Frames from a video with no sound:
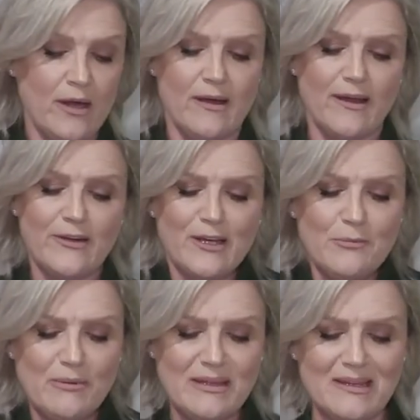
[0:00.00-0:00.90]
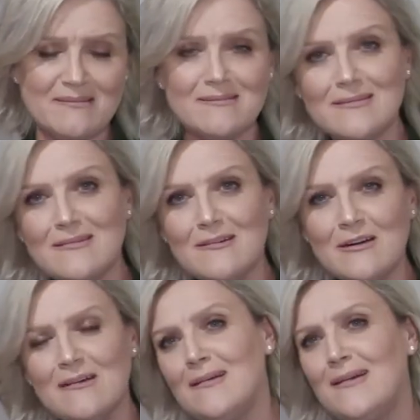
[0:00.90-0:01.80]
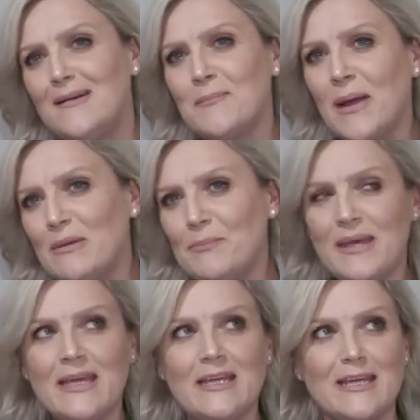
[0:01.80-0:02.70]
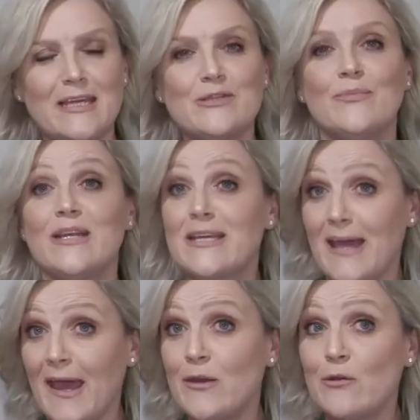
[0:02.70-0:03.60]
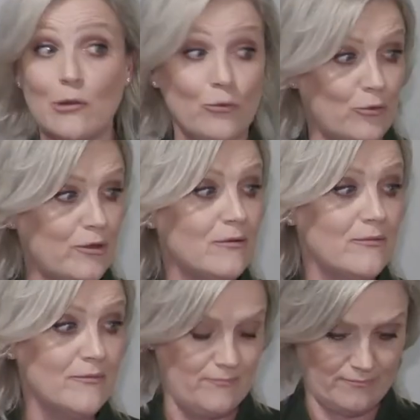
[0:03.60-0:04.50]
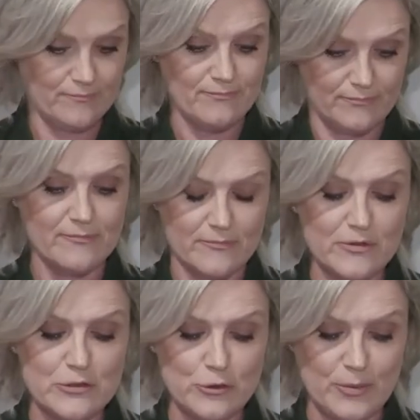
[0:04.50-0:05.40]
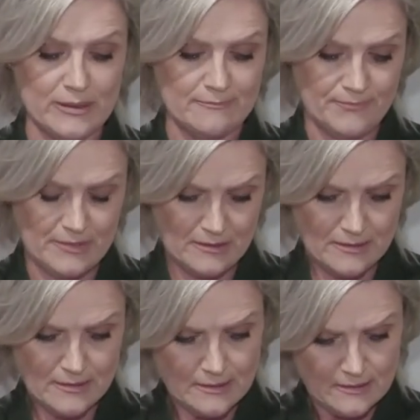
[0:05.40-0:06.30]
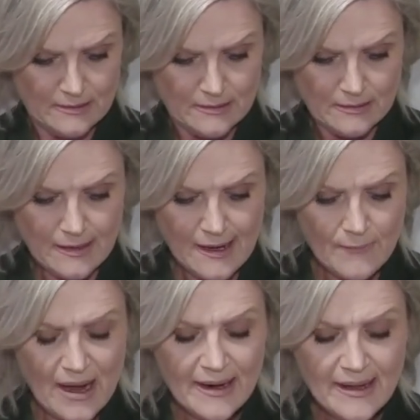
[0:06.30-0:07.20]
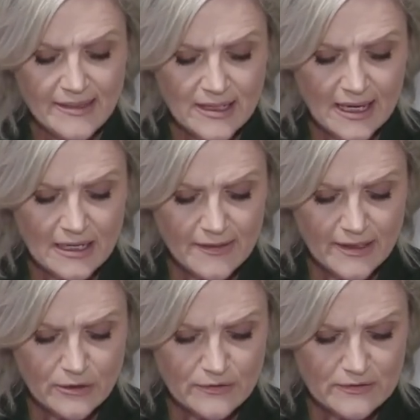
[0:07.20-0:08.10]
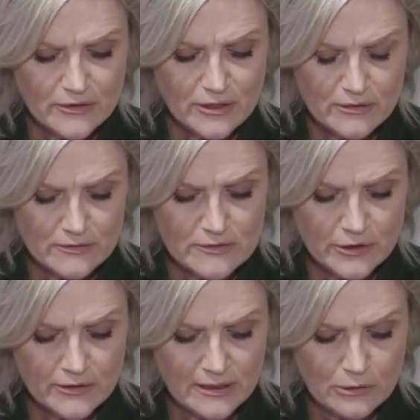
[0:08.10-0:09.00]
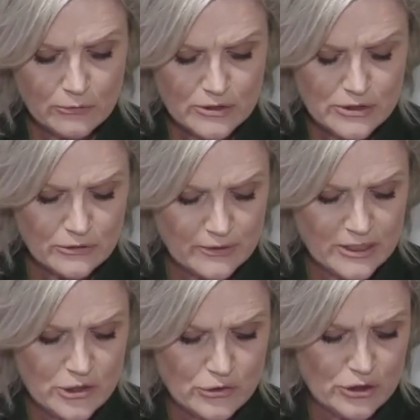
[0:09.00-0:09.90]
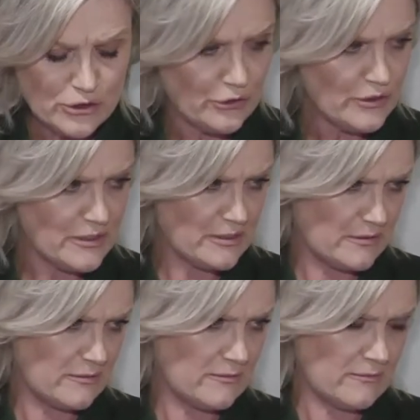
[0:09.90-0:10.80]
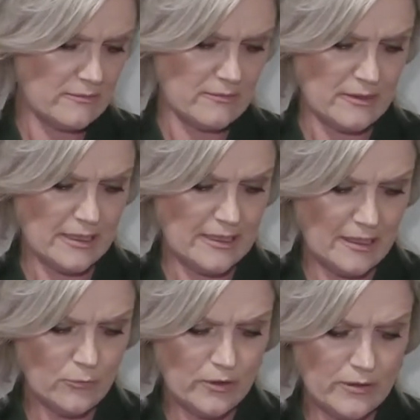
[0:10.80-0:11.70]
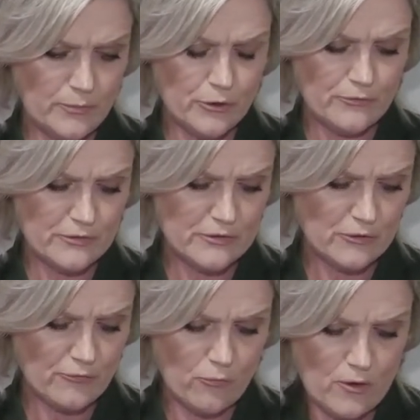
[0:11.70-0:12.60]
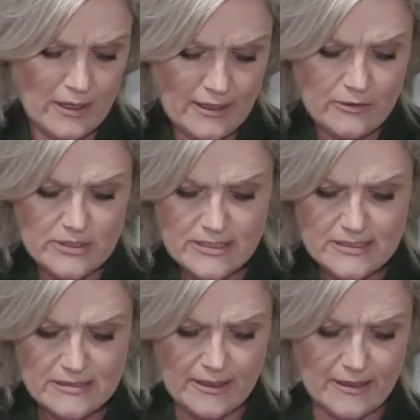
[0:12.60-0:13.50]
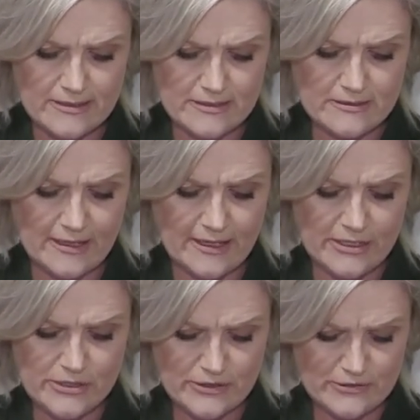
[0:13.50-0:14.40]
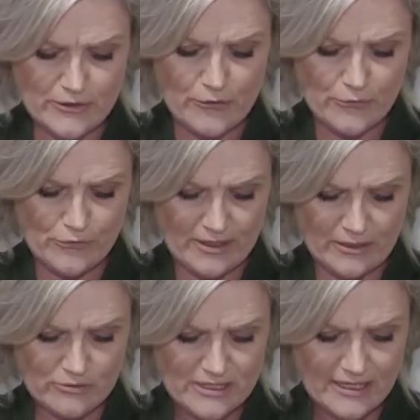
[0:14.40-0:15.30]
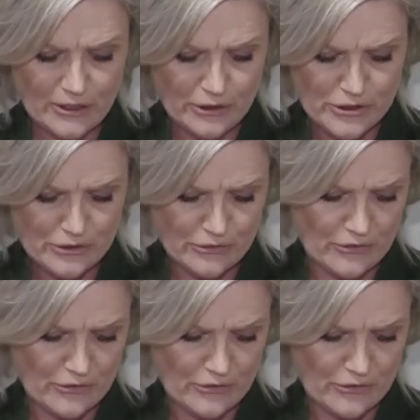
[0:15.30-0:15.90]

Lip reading: I know you're probably thinking, oh, maybe pink in a kitchen, but it can look super. Another colour that you could certainly look to introduce, again with a beautiful soft white, and I did say a sage style green. I'll take you to,